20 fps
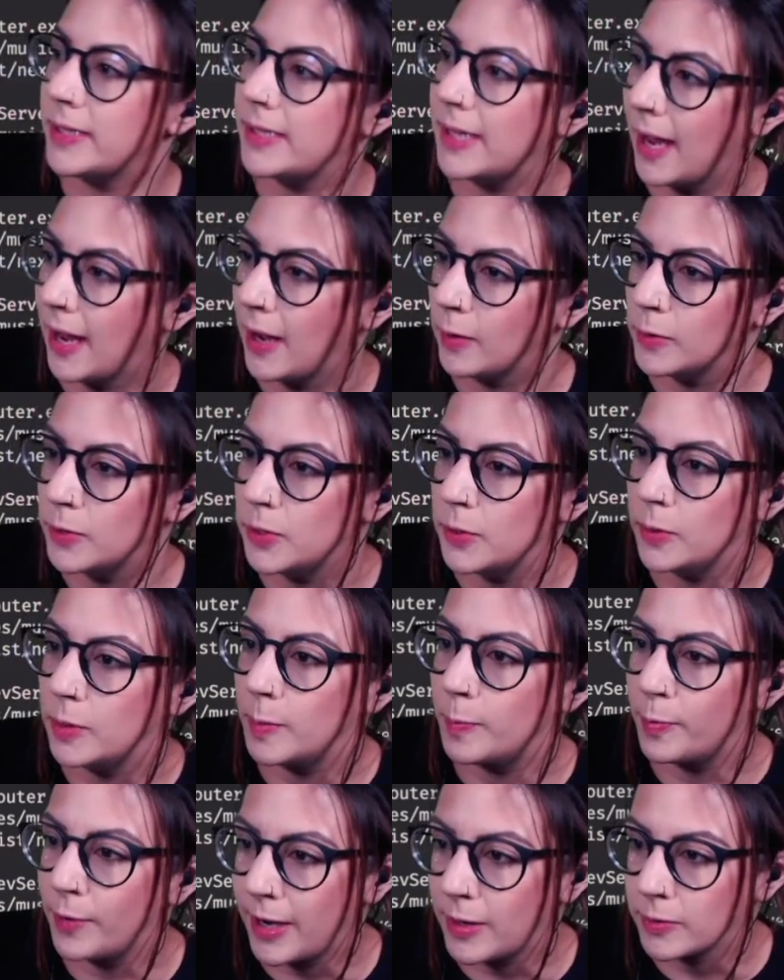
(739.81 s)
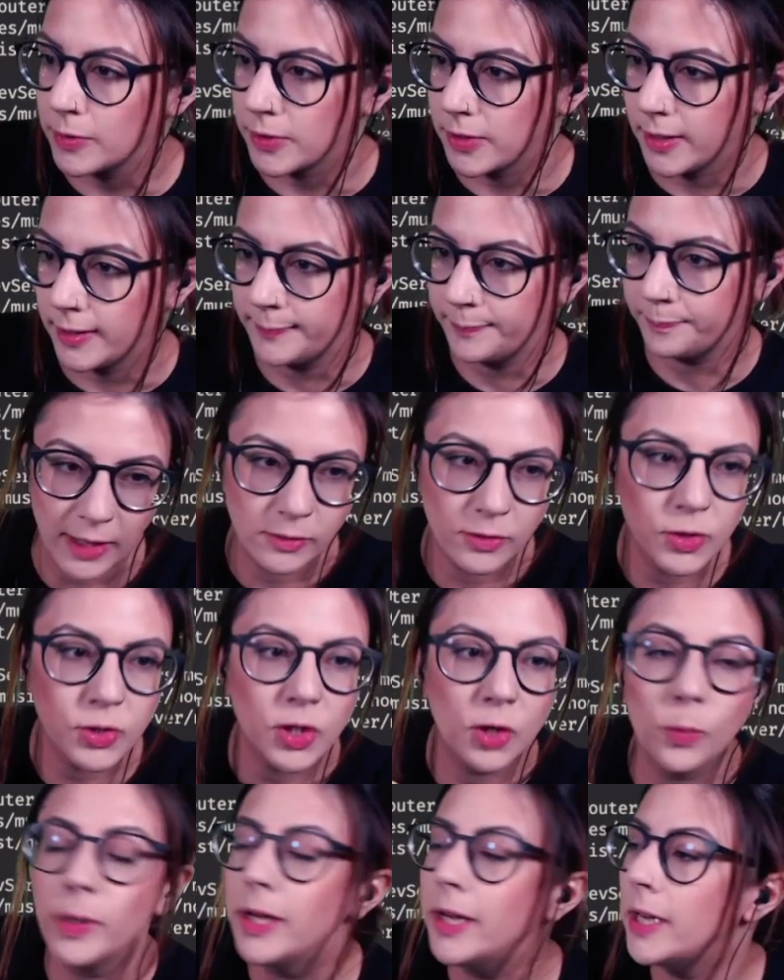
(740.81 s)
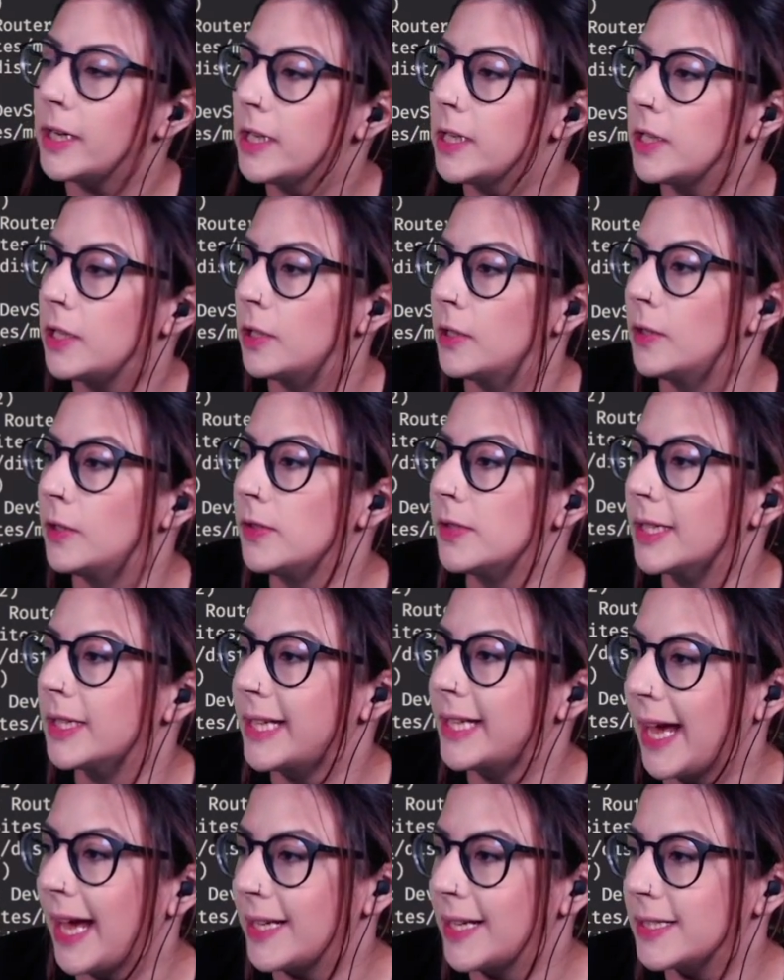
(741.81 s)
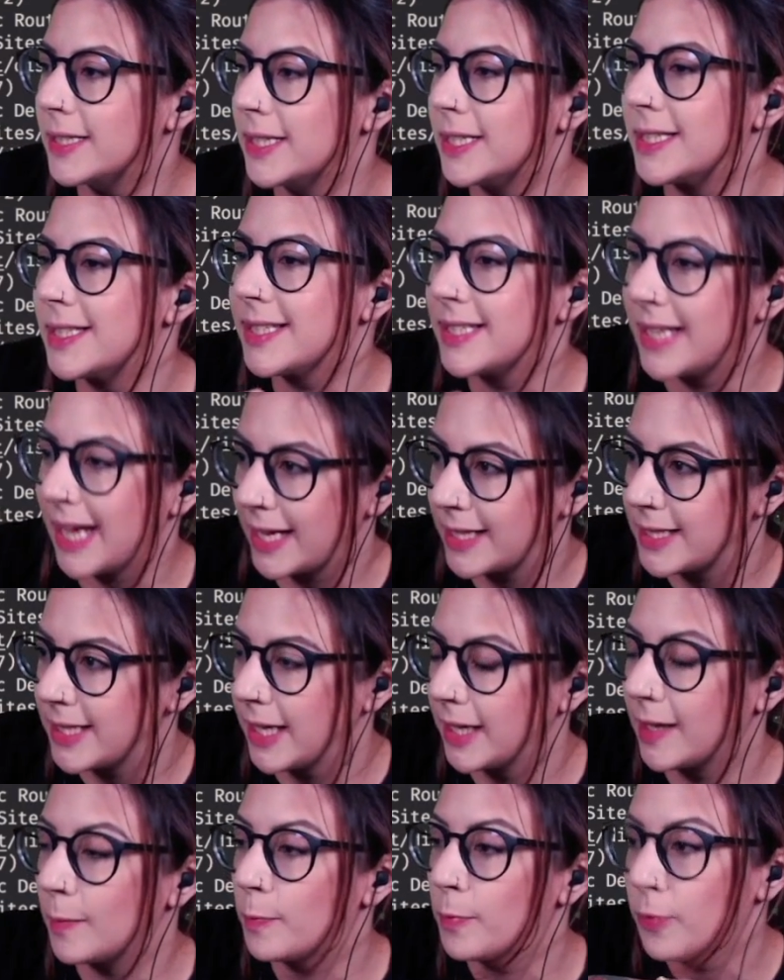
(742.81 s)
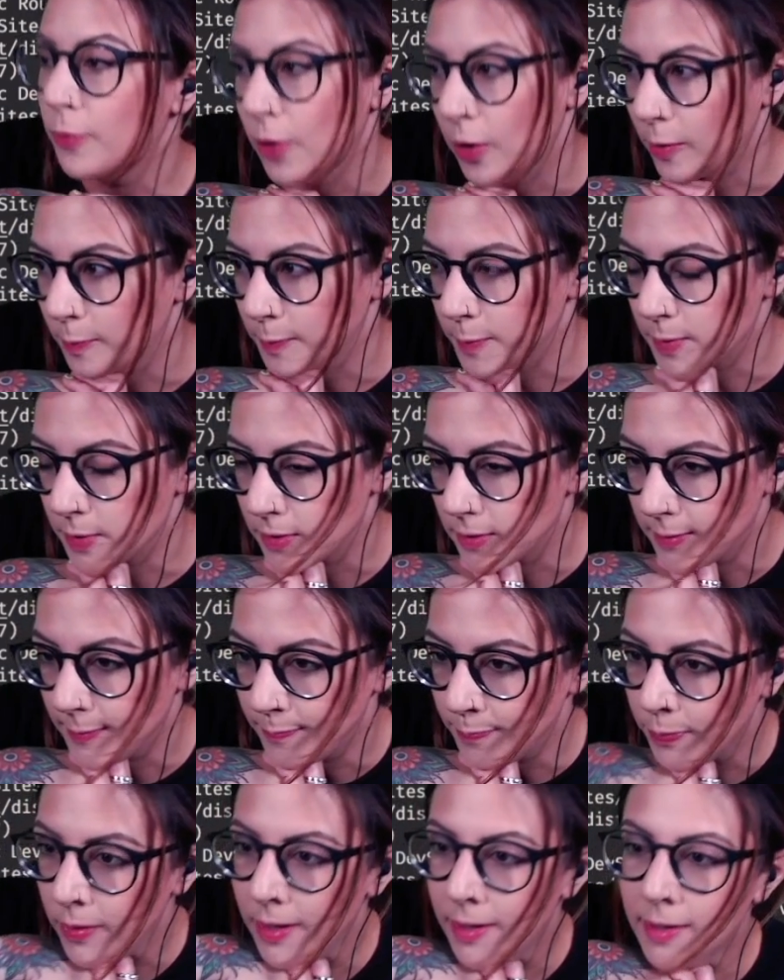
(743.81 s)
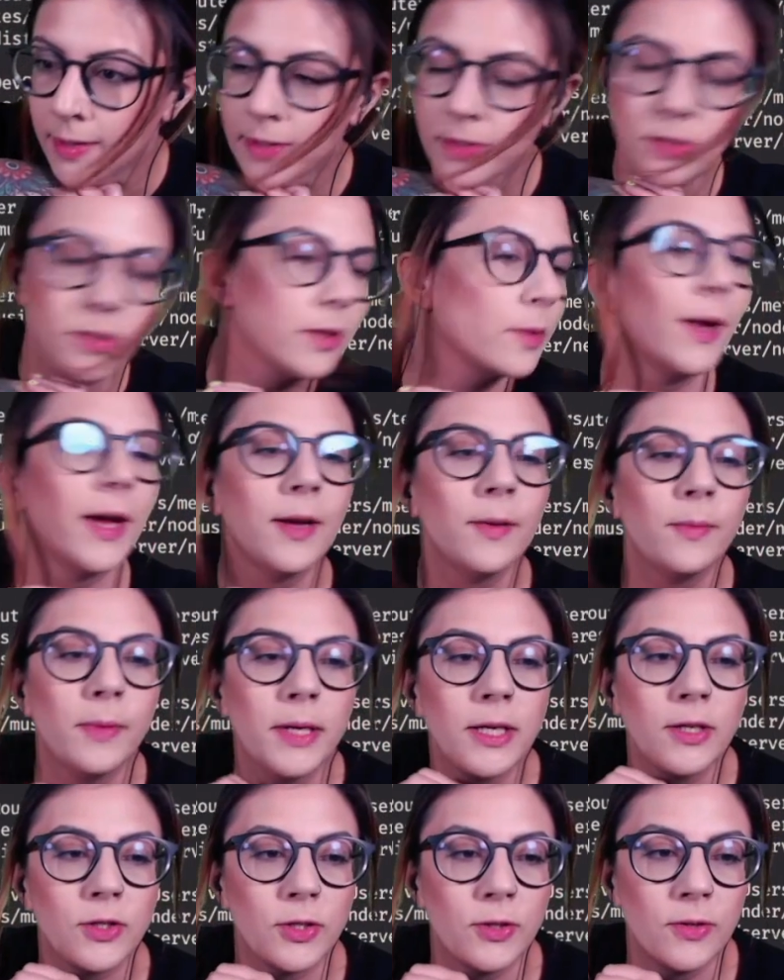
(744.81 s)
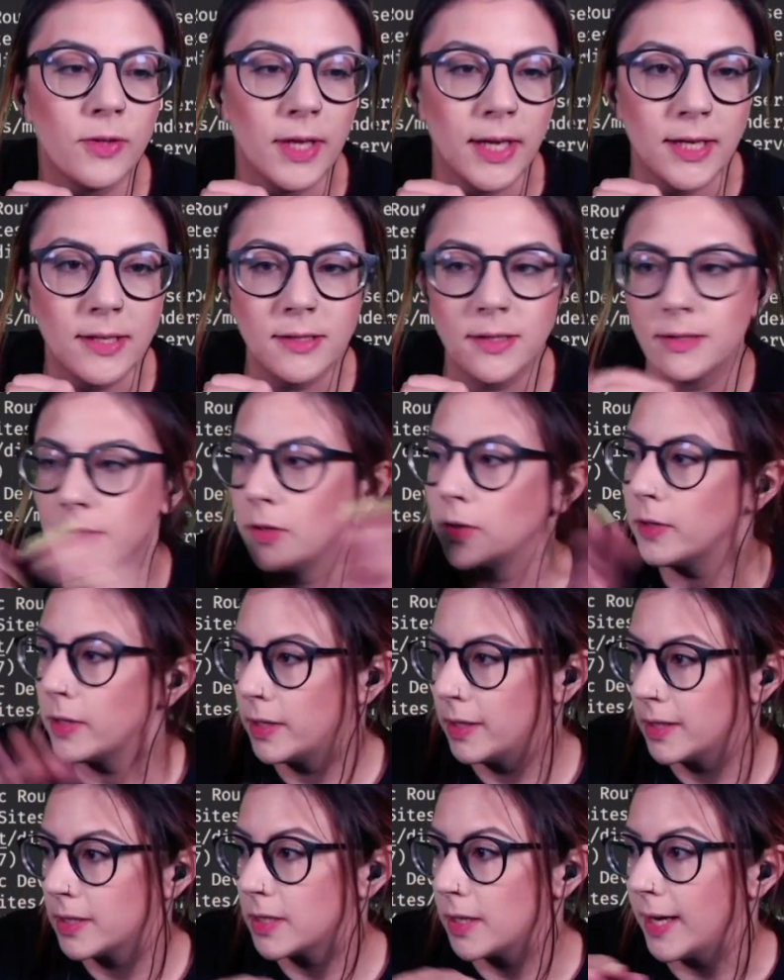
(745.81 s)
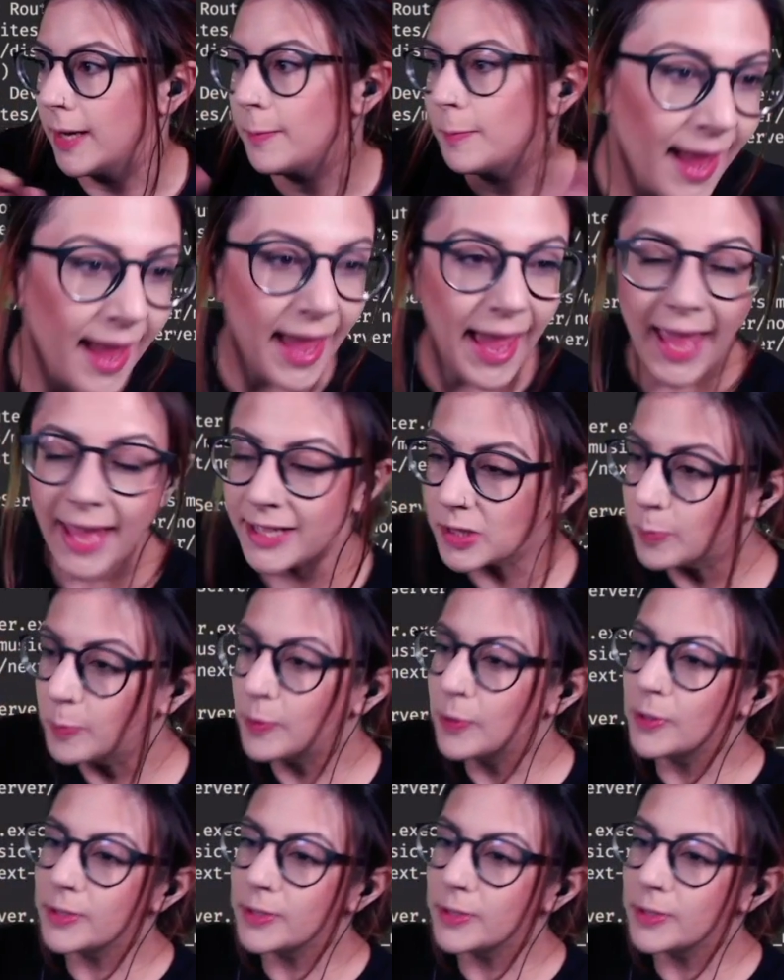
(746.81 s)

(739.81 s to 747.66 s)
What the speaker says: it out to the browser. So we're going to use getStaticProps. So the way we do this is you're going to type export